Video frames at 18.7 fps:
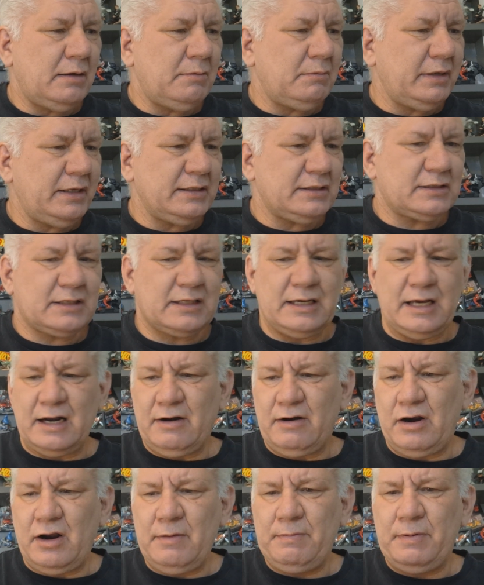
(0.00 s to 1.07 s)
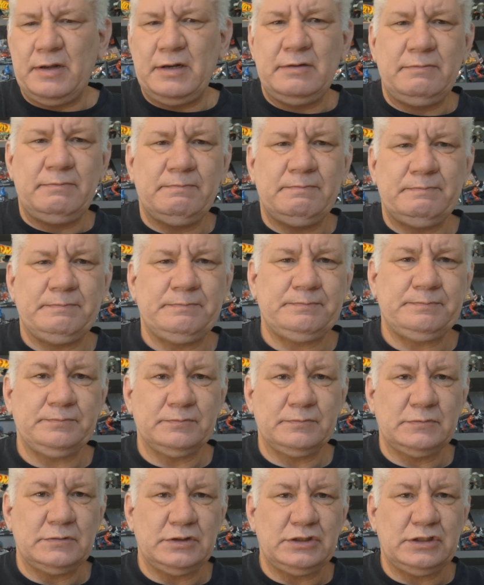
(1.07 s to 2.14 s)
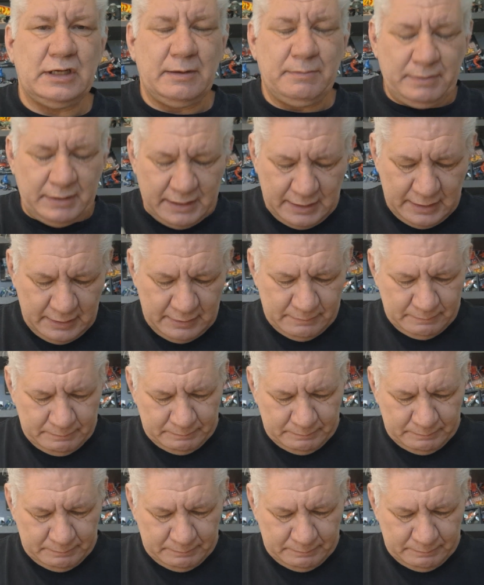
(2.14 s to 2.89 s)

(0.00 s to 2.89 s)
Let's cut her open. Sharpie.